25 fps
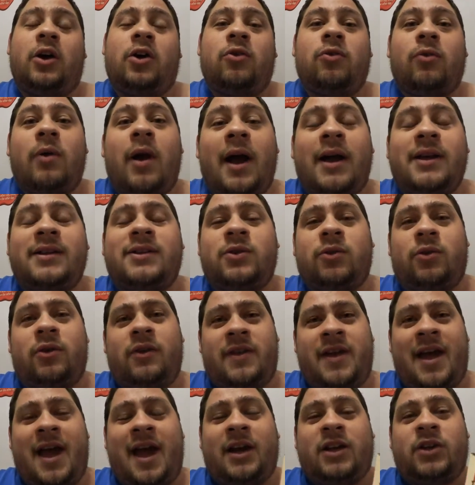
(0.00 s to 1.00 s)
crust or
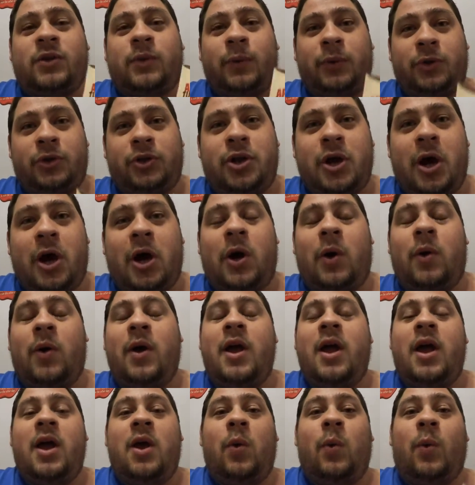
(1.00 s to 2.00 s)
the actual dough
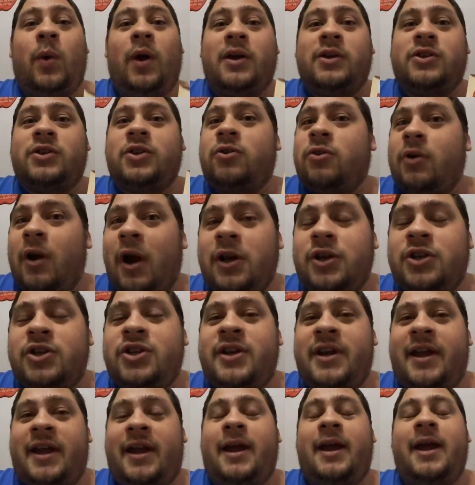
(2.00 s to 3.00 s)
was
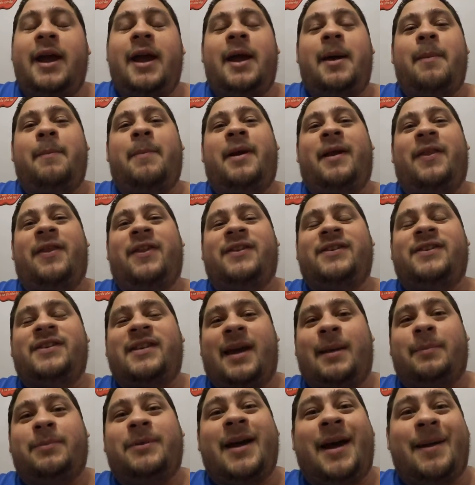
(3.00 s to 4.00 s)
crunchy, but at the
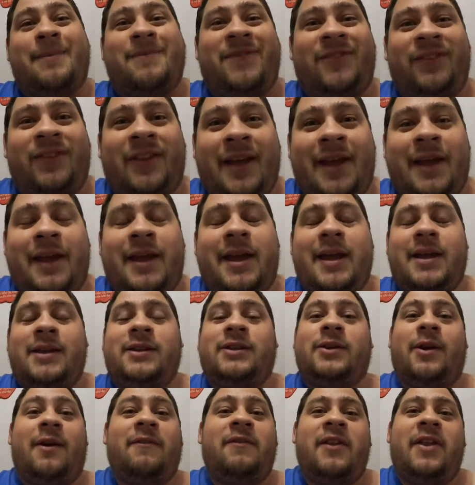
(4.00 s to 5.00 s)
same time flaky.
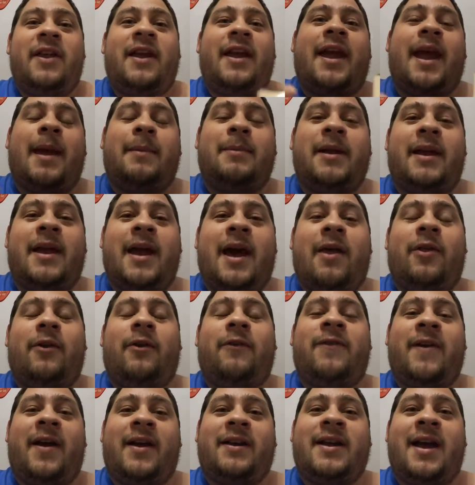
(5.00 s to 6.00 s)
So everything came together
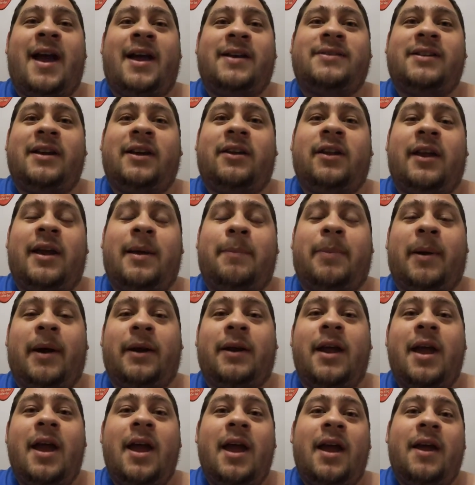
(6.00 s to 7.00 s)
fantastically.
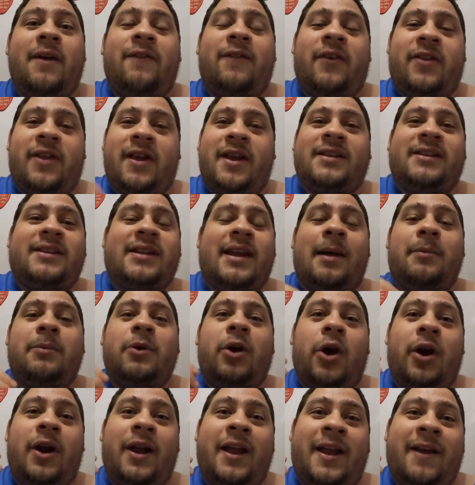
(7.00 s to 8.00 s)
But for this, I'm
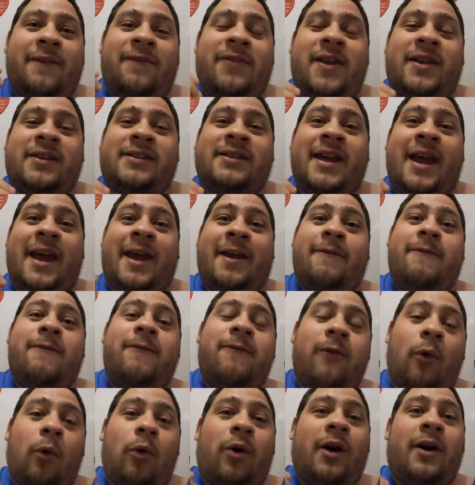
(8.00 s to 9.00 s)
going to give this a
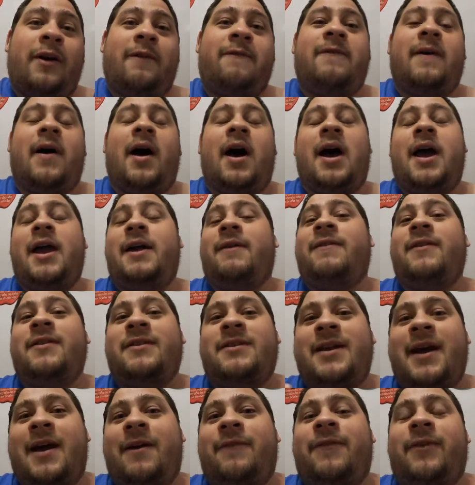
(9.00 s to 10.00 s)
4 out of 5.
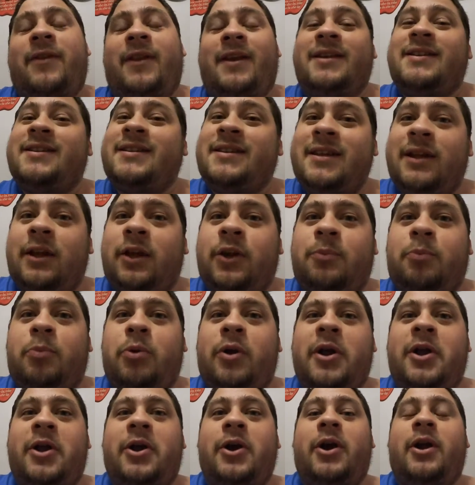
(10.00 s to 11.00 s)
Definitely still
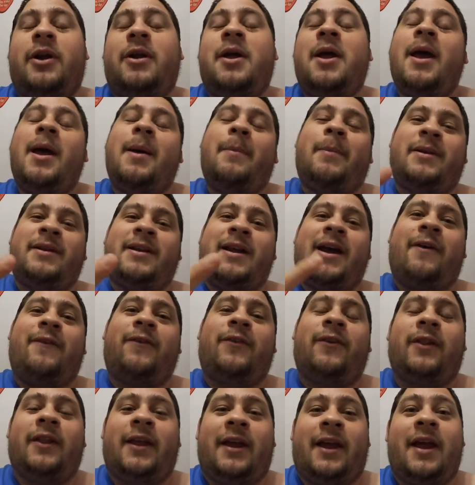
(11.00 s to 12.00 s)
pretty good, but
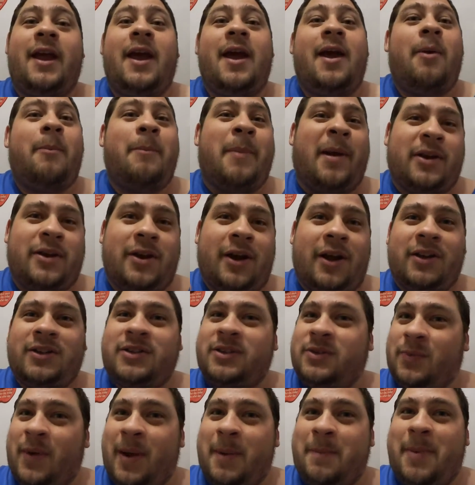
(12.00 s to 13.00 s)
definitely
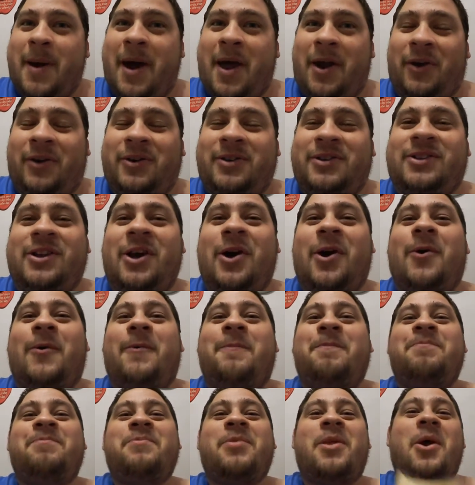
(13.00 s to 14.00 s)
McDonald's is way better.
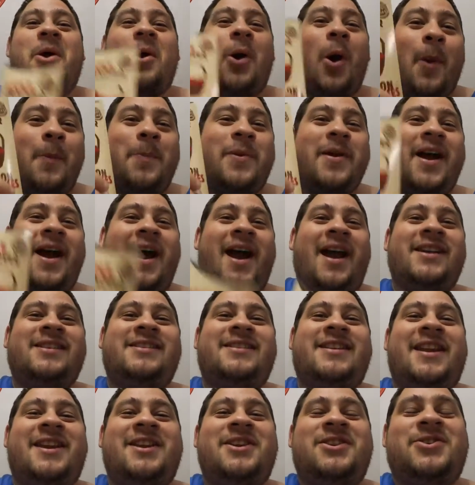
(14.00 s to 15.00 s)
So hope you guys
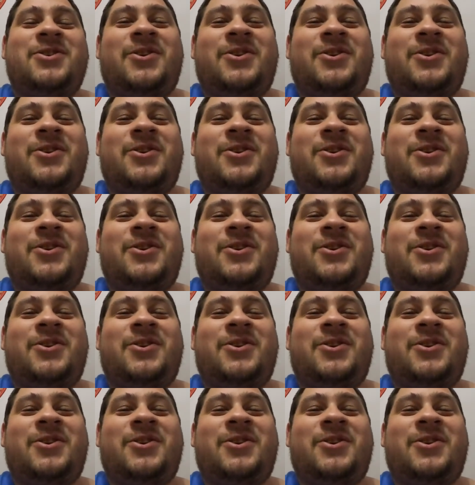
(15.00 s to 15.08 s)
did